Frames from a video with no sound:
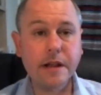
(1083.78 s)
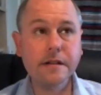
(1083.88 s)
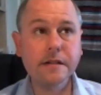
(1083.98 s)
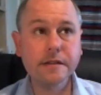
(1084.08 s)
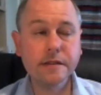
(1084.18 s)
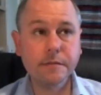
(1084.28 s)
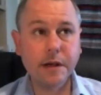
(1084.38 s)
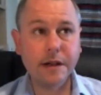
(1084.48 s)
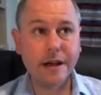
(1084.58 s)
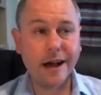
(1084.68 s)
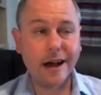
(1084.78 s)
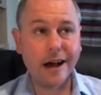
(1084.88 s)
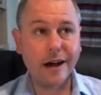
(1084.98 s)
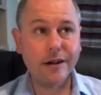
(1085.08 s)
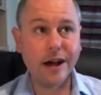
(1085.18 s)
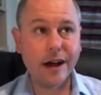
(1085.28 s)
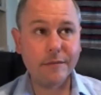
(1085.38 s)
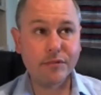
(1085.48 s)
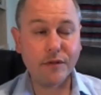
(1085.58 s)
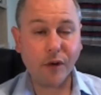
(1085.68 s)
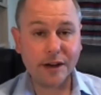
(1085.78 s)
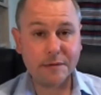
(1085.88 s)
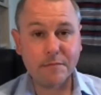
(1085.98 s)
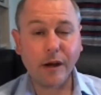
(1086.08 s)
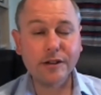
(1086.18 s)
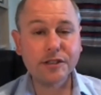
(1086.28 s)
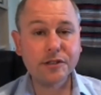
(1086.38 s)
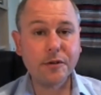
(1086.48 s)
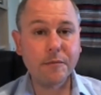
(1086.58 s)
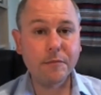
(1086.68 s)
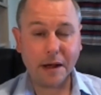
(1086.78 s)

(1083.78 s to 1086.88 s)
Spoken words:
been provided much